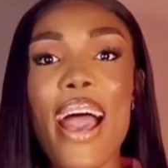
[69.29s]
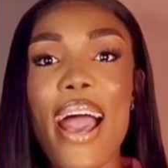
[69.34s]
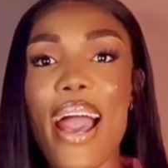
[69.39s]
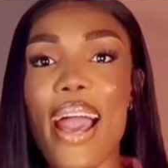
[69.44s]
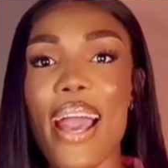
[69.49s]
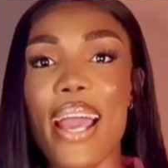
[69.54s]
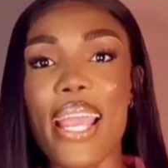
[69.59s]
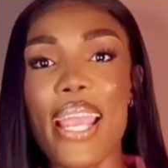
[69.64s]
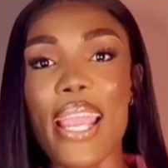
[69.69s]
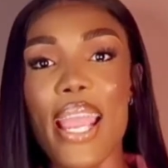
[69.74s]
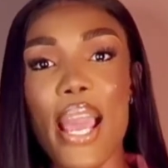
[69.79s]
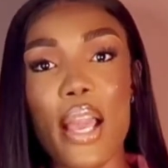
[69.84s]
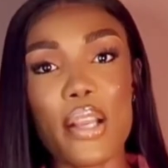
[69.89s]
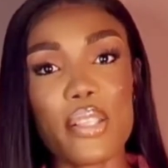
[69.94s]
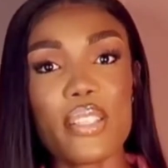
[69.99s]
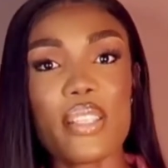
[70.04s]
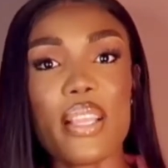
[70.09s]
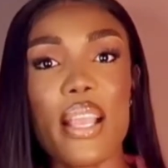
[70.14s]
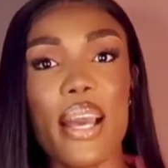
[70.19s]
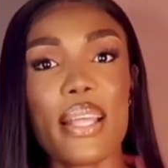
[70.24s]
I
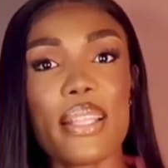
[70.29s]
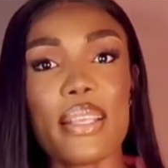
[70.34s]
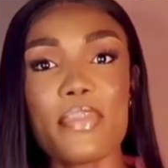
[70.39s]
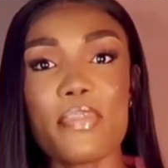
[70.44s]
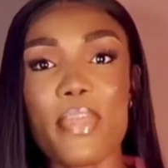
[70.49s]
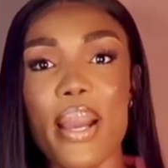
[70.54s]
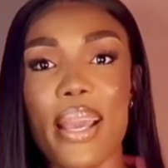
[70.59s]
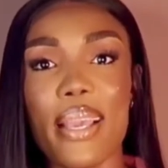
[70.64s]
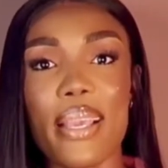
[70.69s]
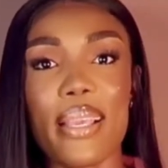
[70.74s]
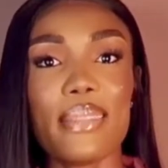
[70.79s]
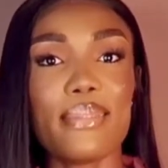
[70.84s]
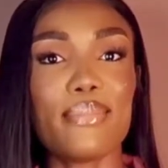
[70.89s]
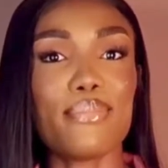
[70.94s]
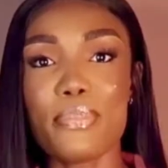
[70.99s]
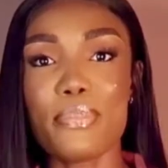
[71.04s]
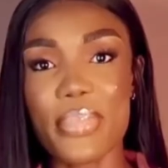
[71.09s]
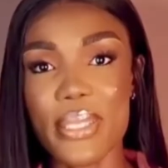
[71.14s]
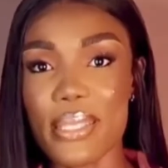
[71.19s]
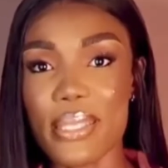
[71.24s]
actually added my
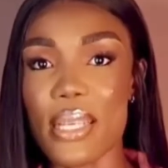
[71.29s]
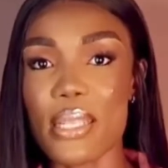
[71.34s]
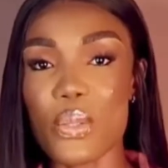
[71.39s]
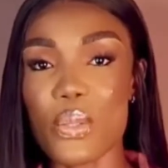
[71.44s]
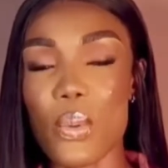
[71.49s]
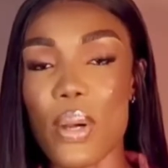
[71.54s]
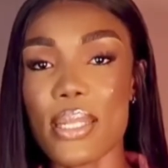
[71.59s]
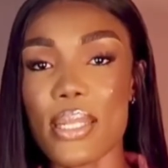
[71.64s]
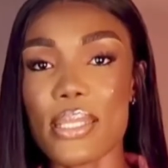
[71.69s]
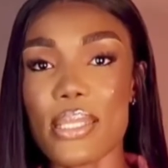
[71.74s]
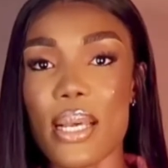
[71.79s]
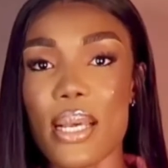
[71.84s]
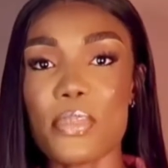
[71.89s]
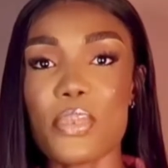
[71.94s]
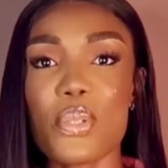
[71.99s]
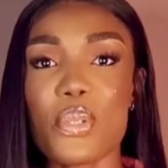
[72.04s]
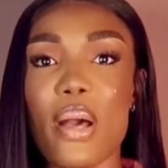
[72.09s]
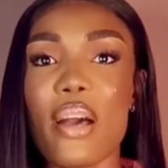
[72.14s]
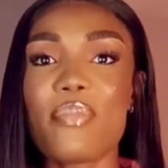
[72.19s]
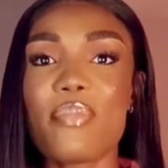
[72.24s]
business WhatsApp,
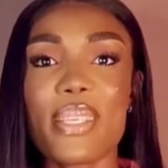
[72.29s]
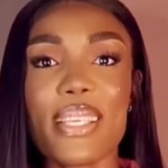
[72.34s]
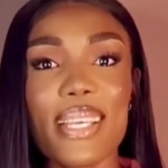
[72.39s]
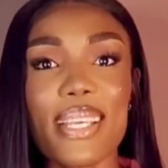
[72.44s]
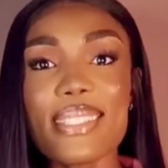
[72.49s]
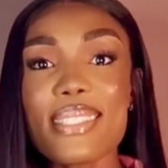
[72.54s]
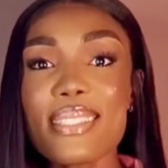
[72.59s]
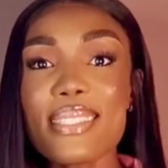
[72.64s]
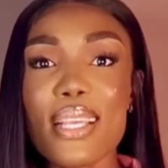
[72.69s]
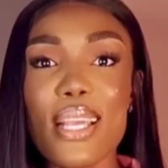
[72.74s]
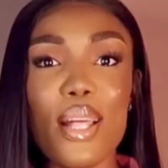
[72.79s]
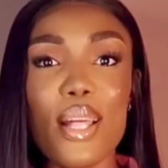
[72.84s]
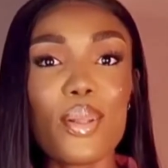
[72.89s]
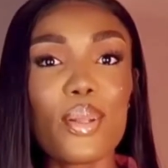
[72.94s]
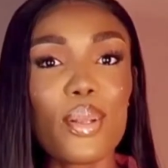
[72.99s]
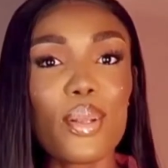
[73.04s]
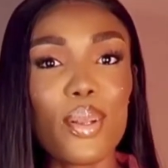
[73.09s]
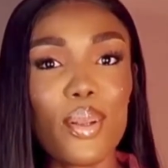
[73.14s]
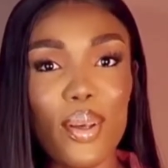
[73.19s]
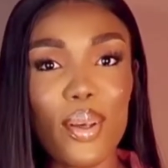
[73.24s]
so I've been getting a
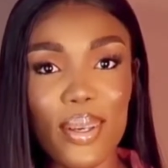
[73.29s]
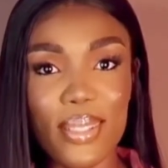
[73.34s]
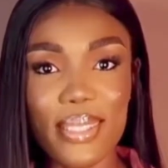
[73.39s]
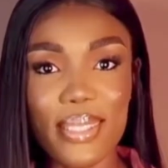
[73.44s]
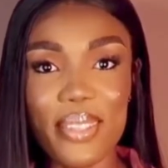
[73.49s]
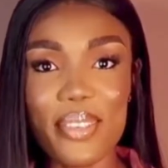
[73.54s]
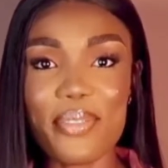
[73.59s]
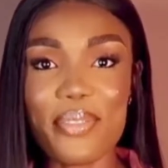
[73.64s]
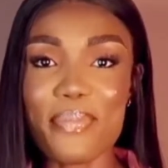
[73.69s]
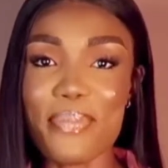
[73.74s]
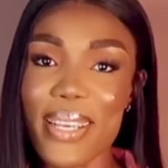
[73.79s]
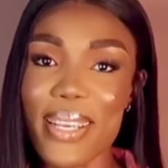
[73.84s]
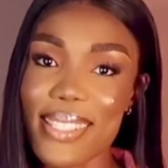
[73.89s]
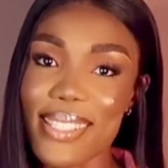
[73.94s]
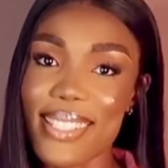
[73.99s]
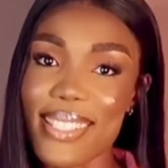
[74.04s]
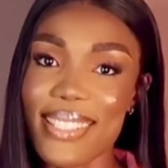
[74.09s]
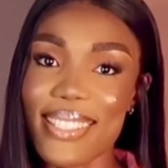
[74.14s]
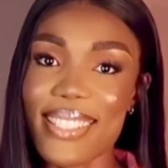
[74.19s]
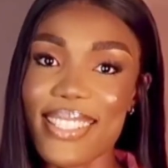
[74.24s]
lot of
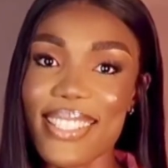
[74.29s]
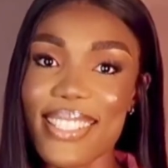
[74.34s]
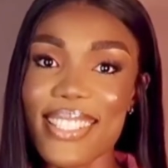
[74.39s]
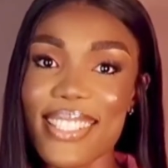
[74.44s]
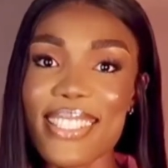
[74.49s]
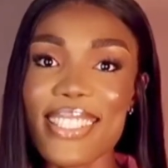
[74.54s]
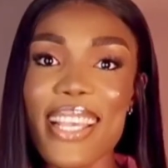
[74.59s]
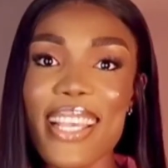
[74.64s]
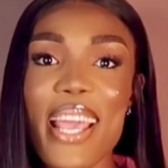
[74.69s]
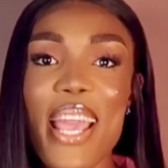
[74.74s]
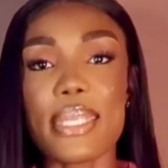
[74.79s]
messages.